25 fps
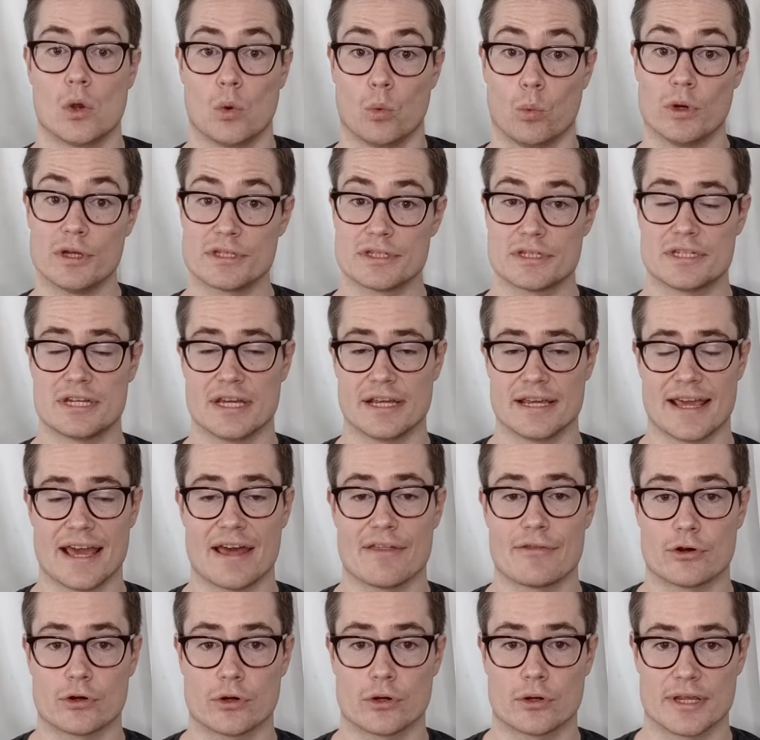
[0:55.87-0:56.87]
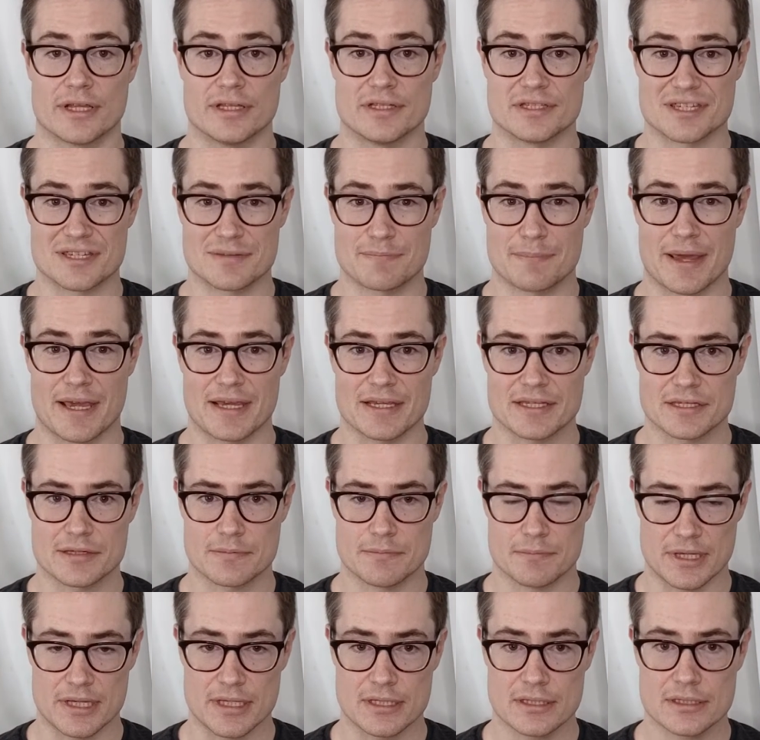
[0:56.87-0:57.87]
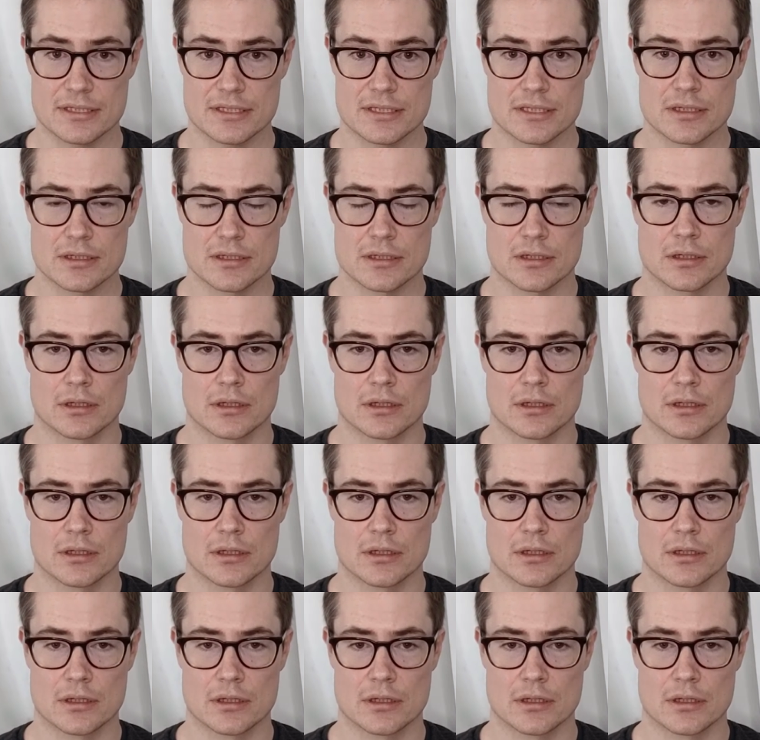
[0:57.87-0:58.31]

What together in space means